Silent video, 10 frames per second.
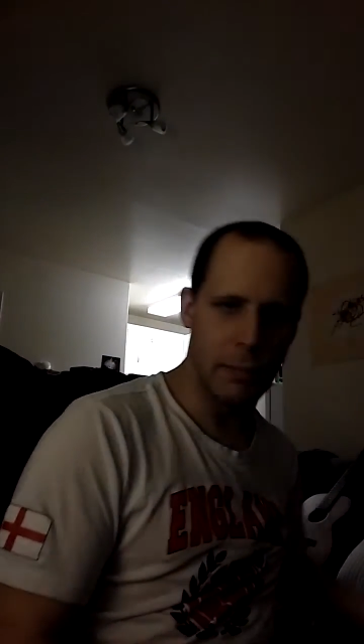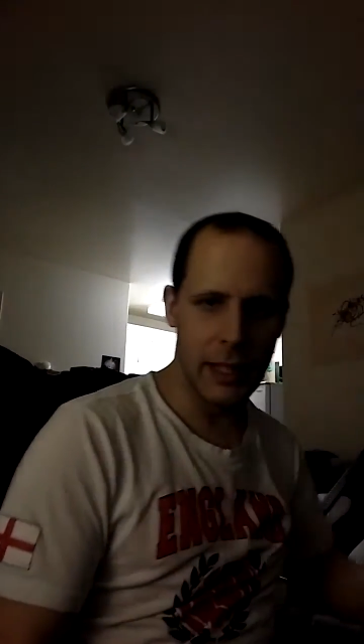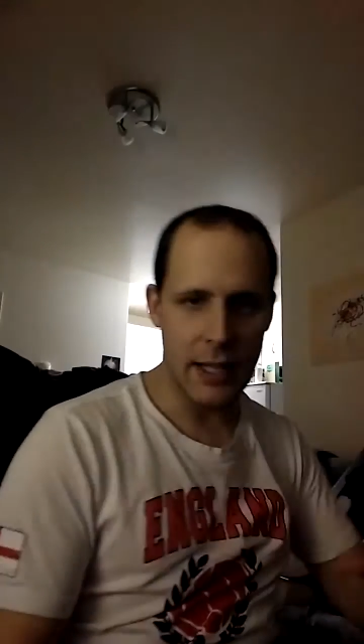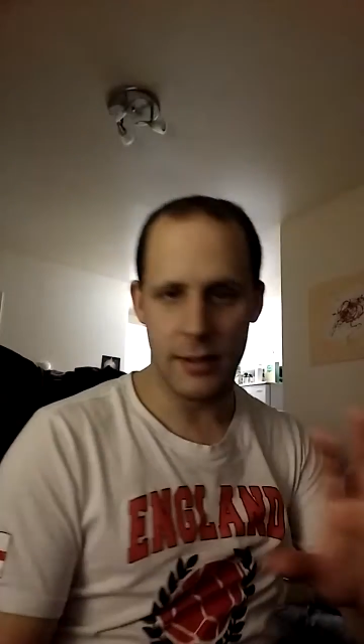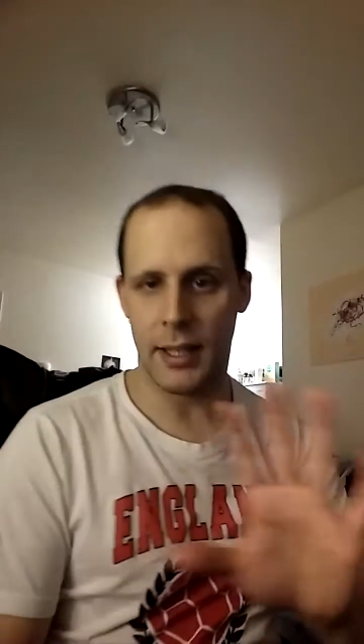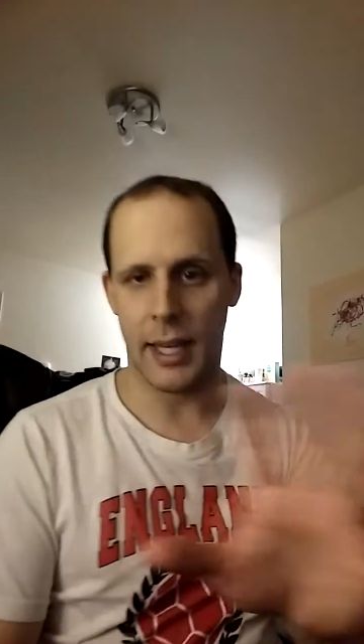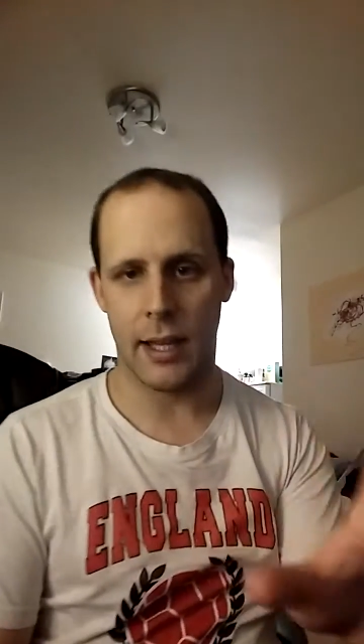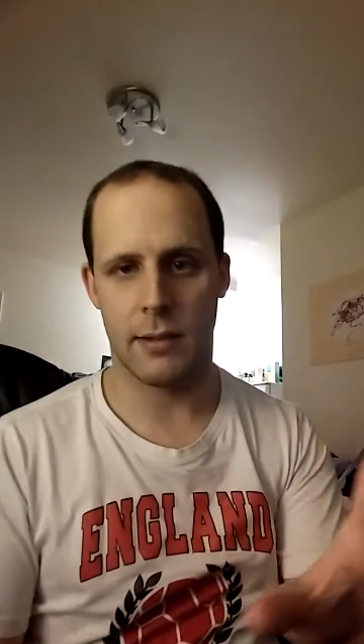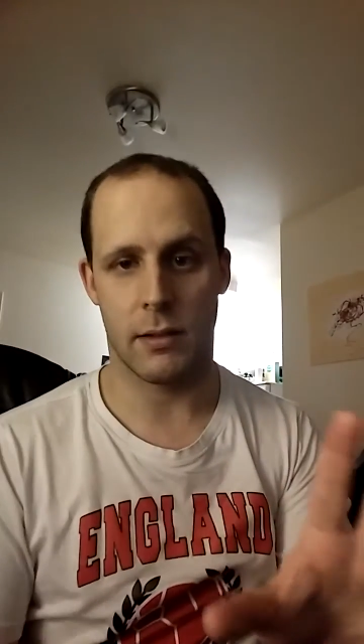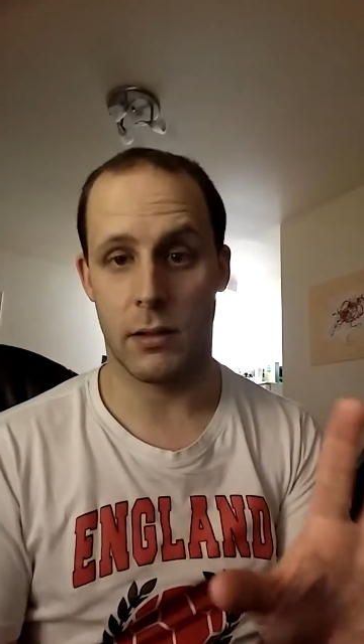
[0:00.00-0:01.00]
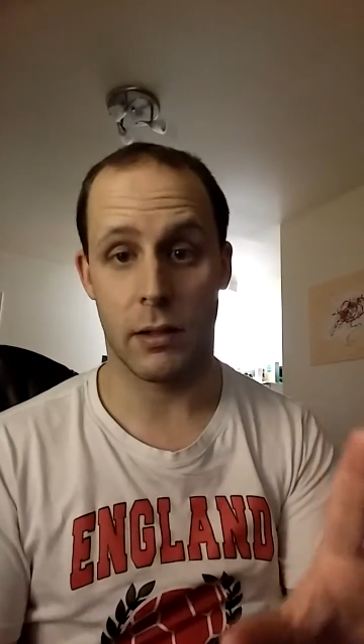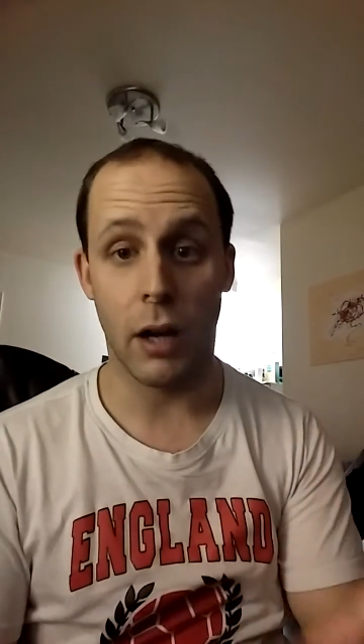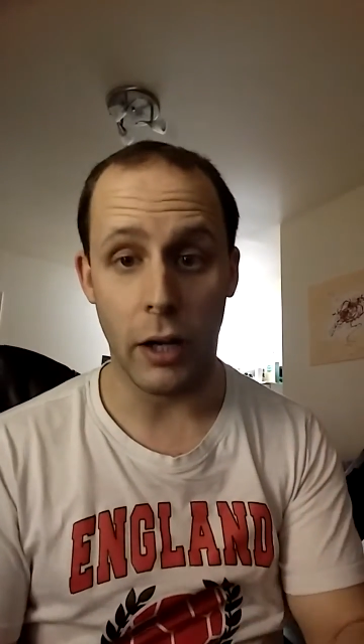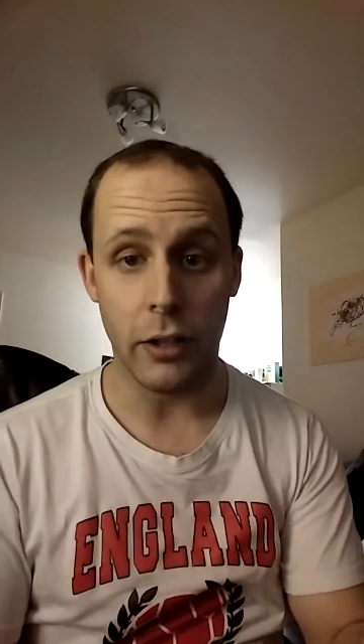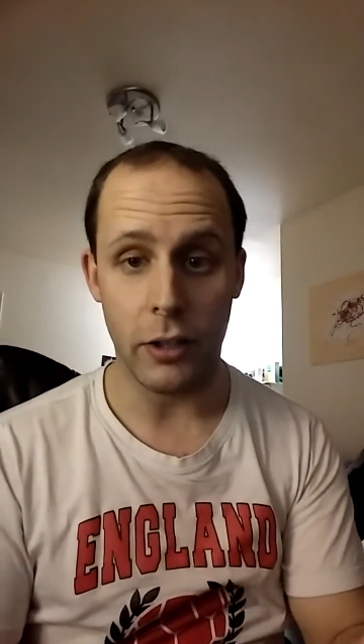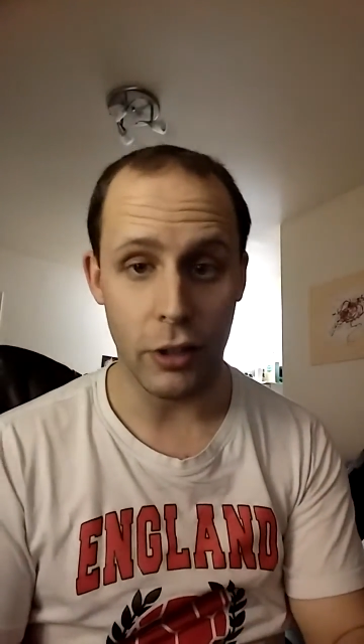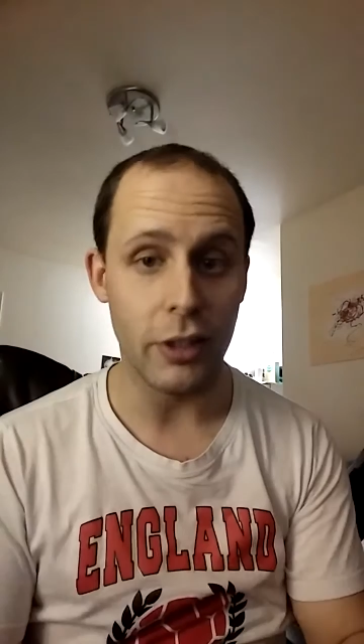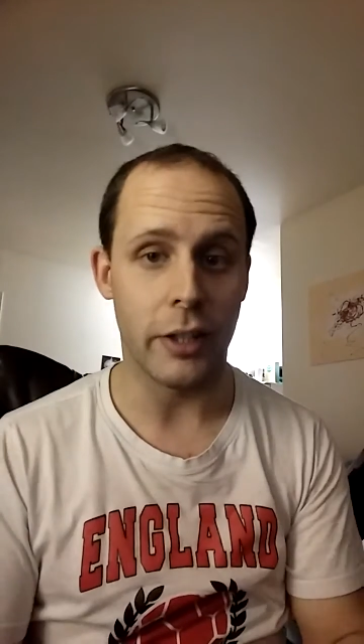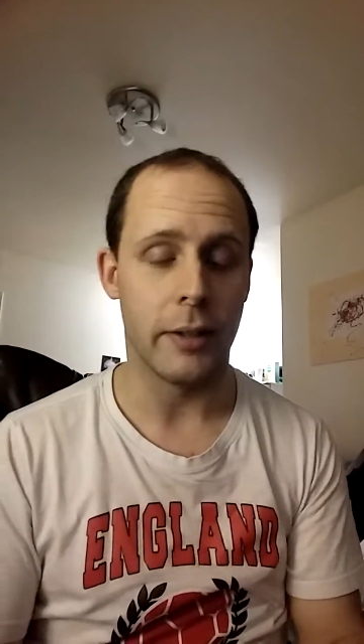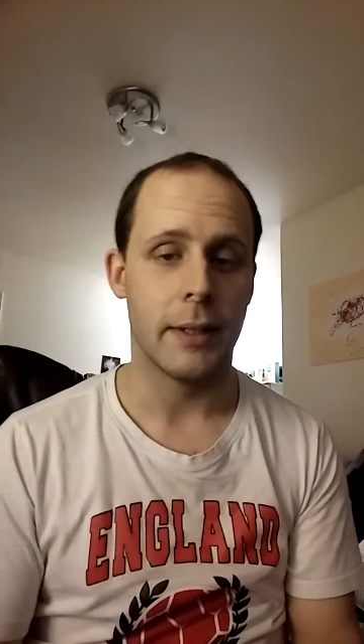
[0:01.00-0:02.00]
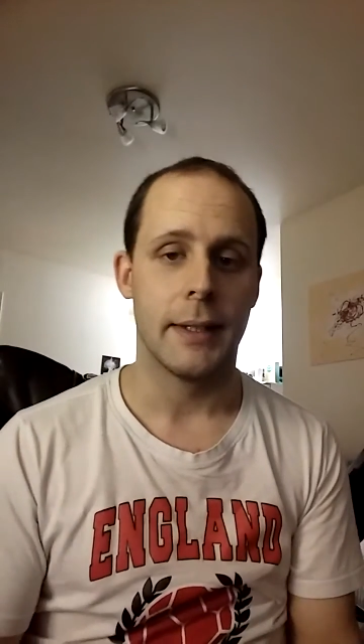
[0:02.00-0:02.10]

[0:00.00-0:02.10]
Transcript: The plastic heads are not good.